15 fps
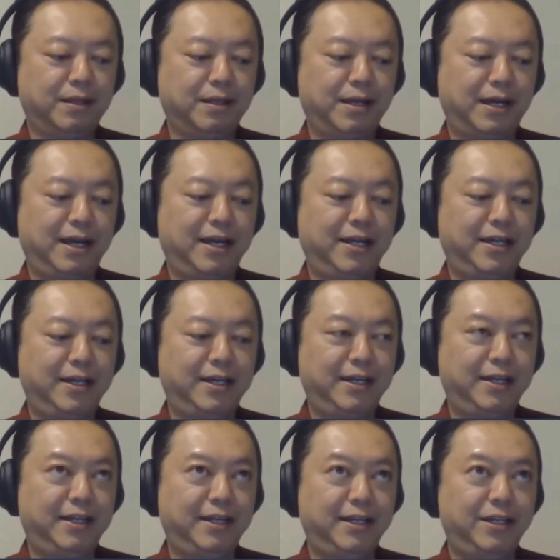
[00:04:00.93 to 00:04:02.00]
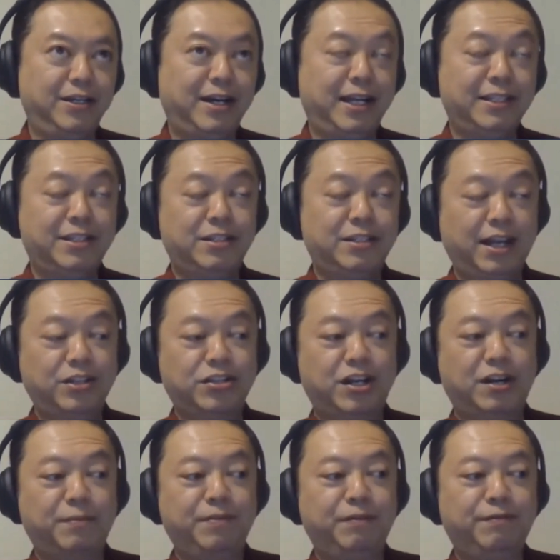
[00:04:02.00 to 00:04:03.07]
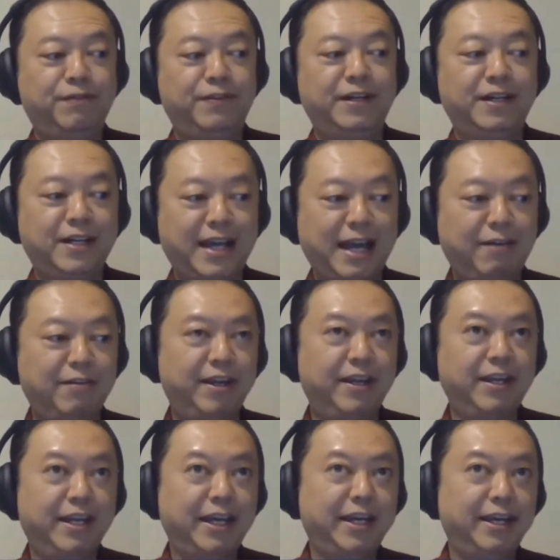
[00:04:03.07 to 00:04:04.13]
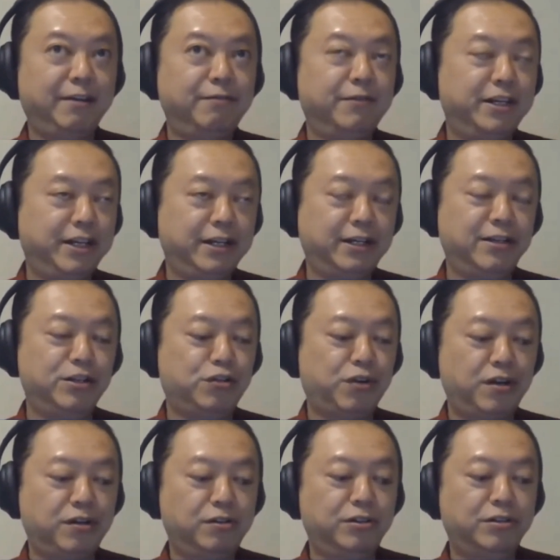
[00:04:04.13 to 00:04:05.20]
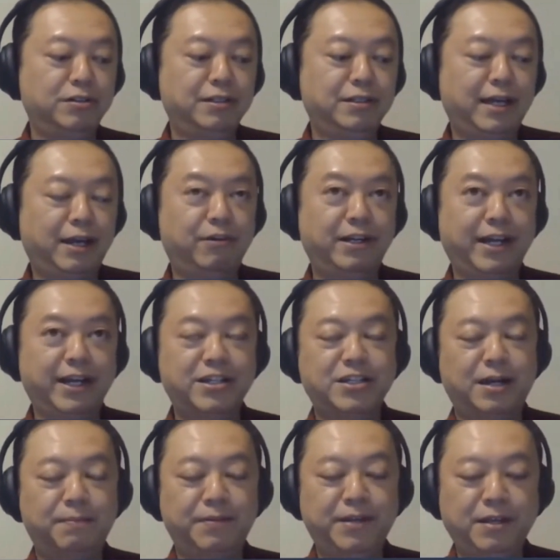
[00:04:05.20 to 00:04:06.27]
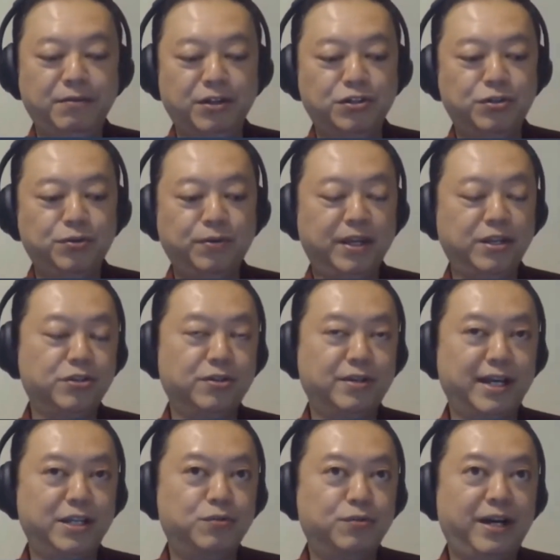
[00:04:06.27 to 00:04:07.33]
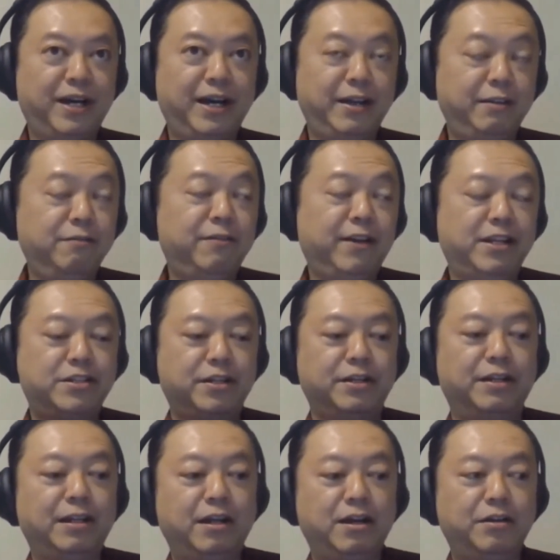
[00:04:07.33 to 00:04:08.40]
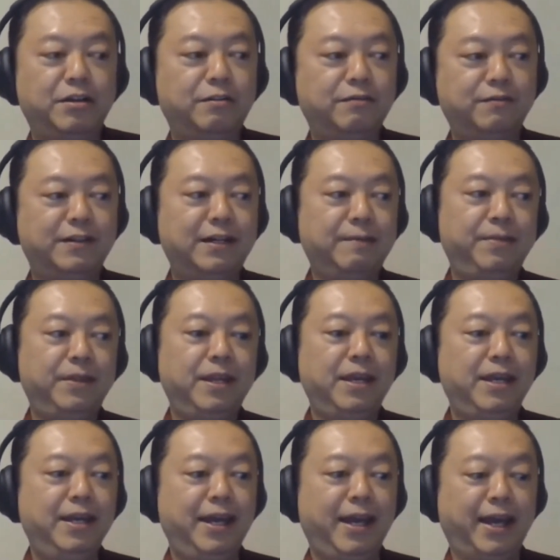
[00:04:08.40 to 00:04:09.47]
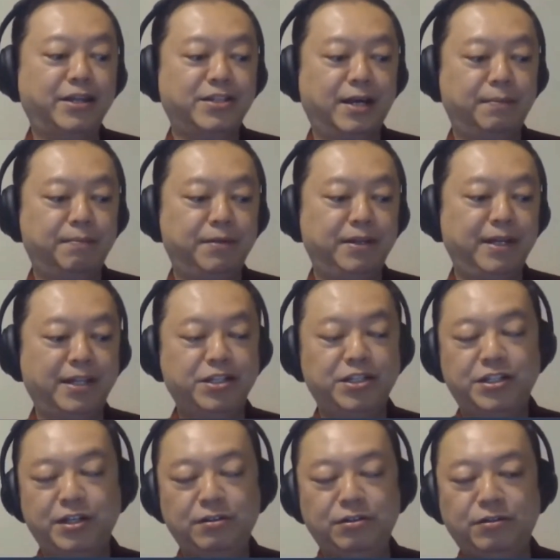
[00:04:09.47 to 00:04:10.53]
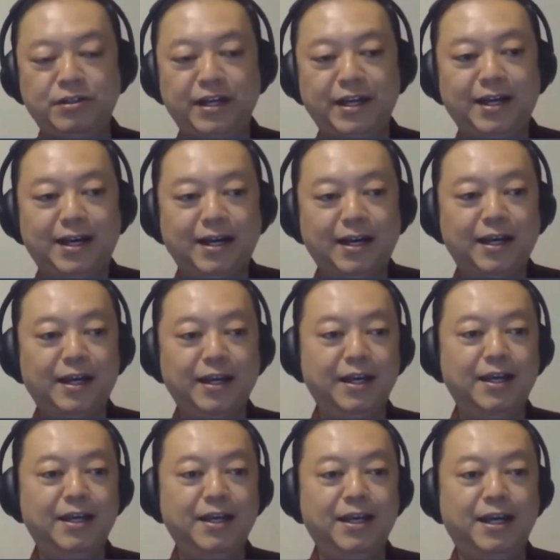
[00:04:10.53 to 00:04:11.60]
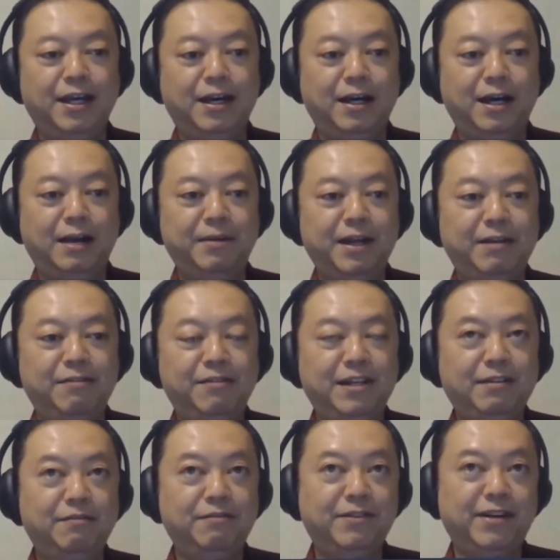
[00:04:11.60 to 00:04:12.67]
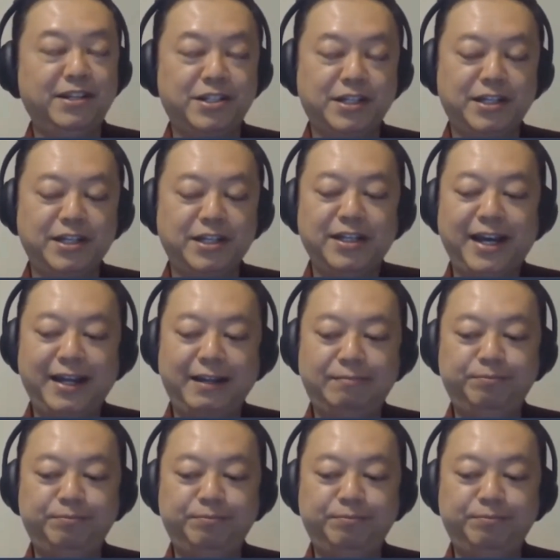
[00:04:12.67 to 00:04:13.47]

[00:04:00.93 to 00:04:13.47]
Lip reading: I sort of prefer having a vertical stronghold like what XRP was doing. So that's why I invested a lot of XRP, and still today I'm heavily invested in that.